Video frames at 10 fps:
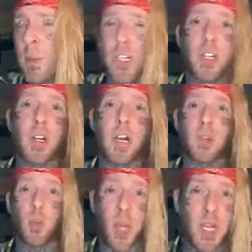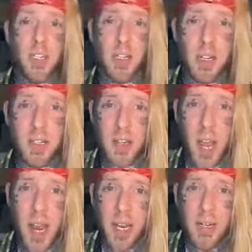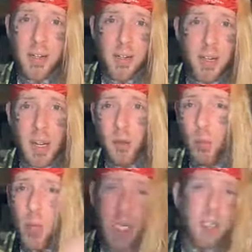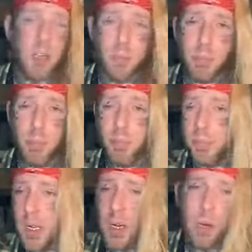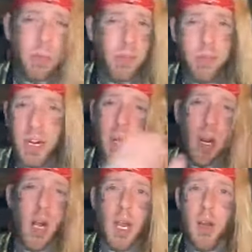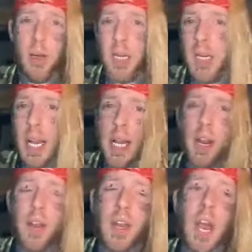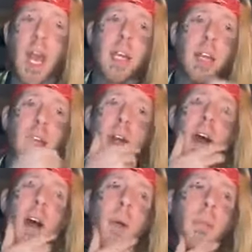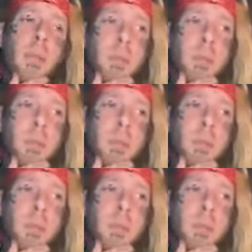which took us weeks to design and weeks to you know figure it all out and get it on the net um,